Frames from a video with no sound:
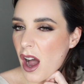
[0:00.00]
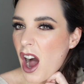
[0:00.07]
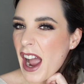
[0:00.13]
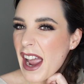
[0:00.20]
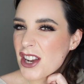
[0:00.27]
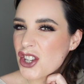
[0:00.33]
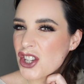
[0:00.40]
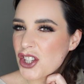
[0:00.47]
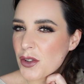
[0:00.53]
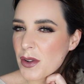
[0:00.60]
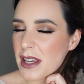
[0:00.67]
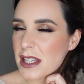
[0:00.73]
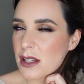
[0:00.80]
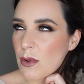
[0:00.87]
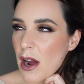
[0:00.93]
I actually do
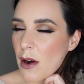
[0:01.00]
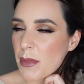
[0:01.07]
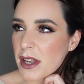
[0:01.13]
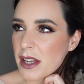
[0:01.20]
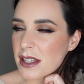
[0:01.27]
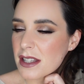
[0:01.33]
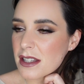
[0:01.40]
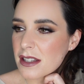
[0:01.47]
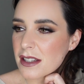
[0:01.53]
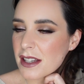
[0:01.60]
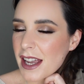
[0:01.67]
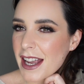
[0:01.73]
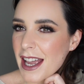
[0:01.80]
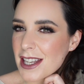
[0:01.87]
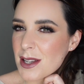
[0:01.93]
it as well because
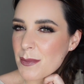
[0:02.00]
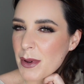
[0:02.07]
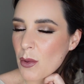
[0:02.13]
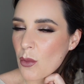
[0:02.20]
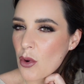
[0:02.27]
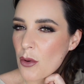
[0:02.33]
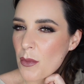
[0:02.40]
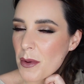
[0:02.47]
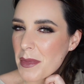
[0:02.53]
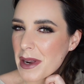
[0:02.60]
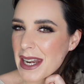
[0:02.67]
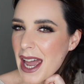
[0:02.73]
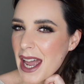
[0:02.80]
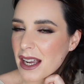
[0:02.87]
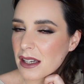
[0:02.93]
it gets a bit warm on my
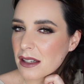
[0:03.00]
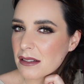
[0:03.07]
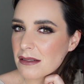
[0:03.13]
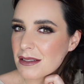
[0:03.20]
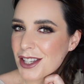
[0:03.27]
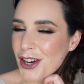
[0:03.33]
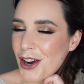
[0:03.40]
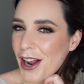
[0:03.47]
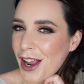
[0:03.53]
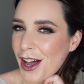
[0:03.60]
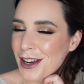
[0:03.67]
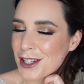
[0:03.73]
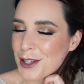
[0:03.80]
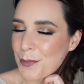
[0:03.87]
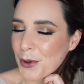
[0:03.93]
neck, so I
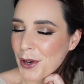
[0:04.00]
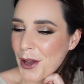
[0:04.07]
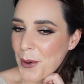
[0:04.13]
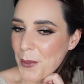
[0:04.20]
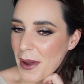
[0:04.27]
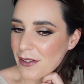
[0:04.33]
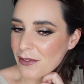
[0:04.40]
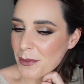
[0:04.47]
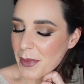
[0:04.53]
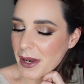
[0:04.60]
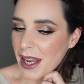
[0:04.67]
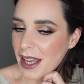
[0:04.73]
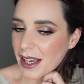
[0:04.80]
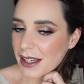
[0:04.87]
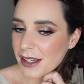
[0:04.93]
like to pull it away from my
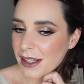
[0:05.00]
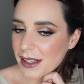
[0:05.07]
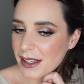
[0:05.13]
neck.